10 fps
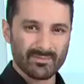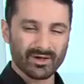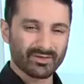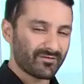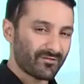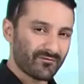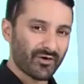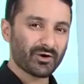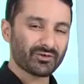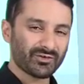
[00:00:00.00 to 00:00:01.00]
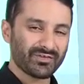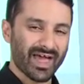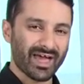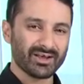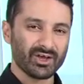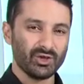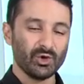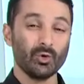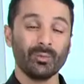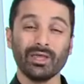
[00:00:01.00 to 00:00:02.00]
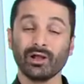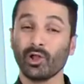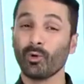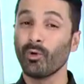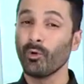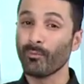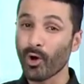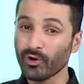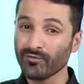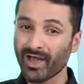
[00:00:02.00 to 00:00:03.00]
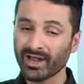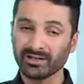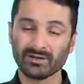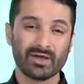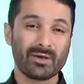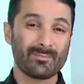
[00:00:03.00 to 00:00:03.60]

Because if you focus on that, you will be a lot more motivated,